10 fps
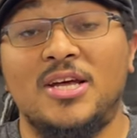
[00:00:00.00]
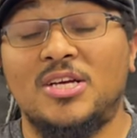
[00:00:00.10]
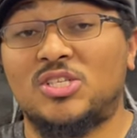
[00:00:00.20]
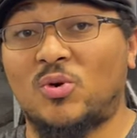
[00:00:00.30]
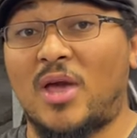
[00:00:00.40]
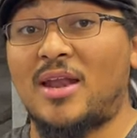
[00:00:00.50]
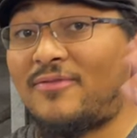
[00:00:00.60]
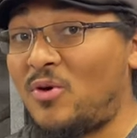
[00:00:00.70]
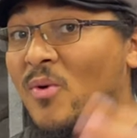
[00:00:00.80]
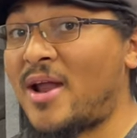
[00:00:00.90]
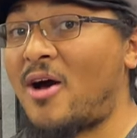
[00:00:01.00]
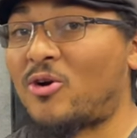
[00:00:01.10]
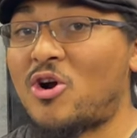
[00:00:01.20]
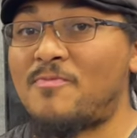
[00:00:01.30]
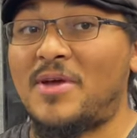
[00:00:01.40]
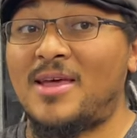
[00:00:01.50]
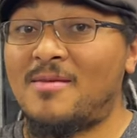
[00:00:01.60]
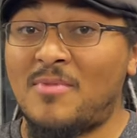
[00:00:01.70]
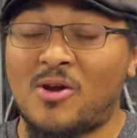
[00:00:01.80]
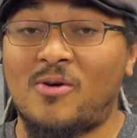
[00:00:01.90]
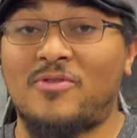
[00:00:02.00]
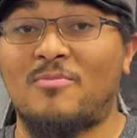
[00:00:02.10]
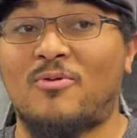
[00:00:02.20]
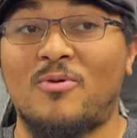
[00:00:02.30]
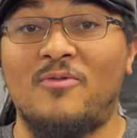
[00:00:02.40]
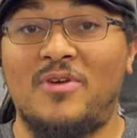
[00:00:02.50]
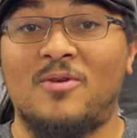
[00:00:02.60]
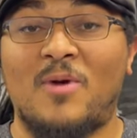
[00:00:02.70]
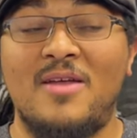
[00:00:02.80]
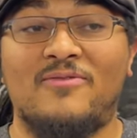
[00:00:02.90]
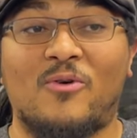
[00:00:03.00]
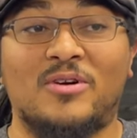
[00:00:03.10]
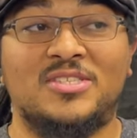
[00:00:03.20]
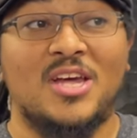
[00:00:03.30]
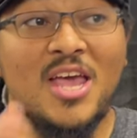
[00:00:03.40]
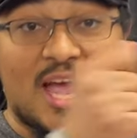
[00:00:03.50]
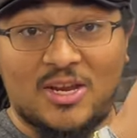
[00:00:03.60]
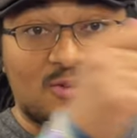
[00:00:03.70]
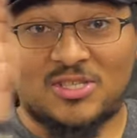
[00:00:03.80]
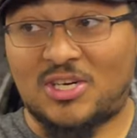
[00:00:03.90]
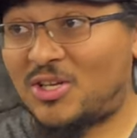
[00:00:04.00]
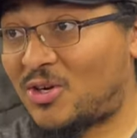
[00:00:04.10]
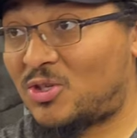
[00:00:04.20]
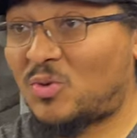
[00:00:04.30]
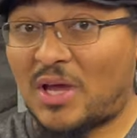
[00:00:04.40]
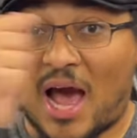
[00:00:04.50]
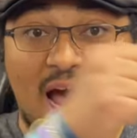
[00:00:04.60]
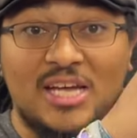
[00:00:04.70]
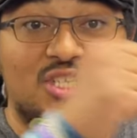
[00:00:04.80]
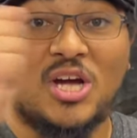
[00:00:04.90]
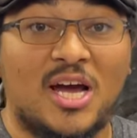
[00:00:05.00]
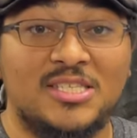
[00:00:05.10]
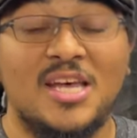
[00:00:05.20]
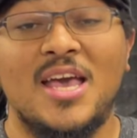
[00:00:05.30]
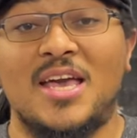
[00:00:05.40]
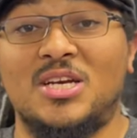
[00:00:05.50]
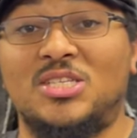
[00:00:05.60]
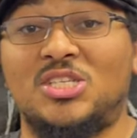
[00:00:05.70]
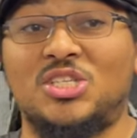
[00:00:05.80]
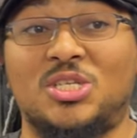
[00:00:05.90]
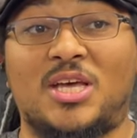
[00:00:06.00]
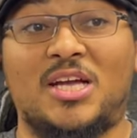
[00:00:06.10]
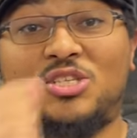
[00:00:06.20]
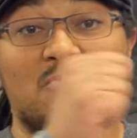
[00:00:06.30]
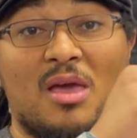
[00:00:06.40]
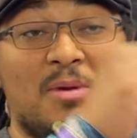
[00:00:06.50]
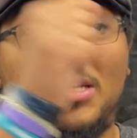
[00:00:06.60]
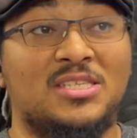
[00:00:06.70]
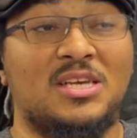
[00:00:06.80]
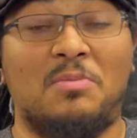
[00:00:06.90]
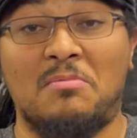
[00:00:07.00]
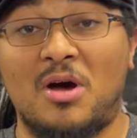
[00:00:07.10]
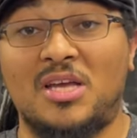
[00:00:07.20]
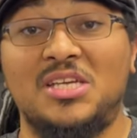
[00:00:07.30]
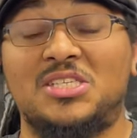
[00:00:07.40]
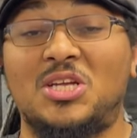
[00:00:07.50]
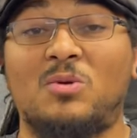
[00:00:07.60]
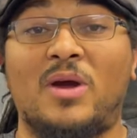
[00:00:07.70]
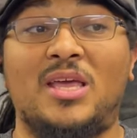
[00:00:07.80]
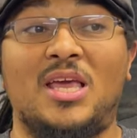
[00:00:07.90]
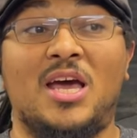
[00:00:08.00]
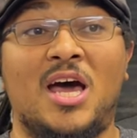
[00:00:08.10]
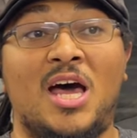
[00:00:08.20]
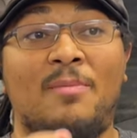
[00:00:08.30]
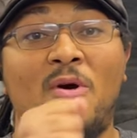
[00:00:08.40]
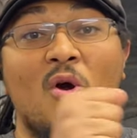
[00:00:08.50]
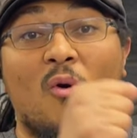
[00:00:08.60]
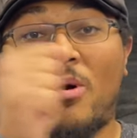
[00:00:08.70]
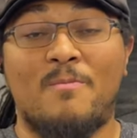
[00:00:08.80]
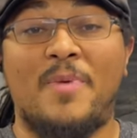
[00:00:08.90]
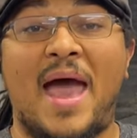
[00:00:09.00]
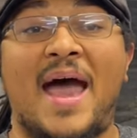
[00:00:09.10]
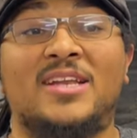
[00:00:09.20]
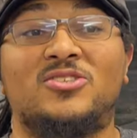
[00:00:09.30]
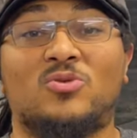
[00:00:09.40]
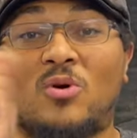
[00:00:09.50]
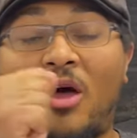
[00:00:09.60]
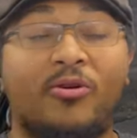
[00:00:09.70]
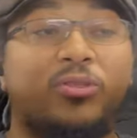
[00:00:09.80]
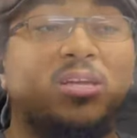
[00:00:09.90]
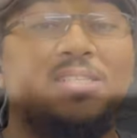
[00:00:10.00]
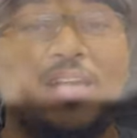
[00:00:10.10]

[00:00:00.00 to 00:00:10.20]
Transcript: So again, if you went out herping in the middle of the Peruvian rainforest and you're sitting there doing eye shines, in addition to catching maybe sleeping monkeys that you're waking up, or bats or other things